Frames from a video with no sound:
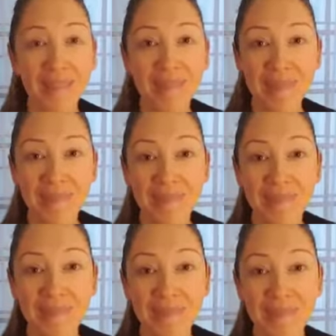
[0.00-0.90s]

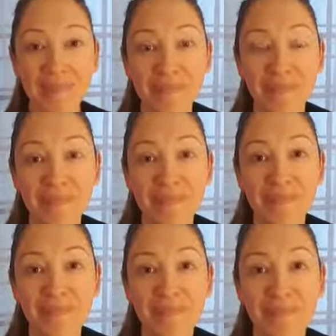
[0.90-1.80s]

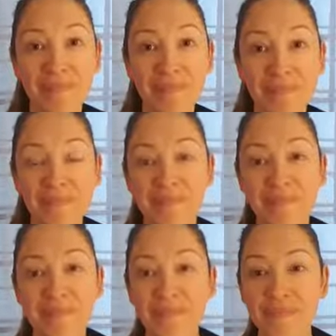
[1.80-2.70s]

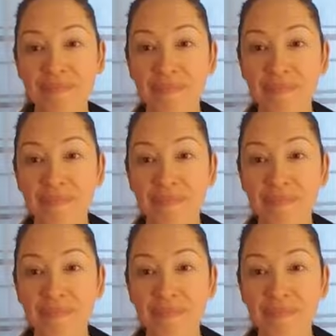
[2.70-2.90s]
(no one is talking)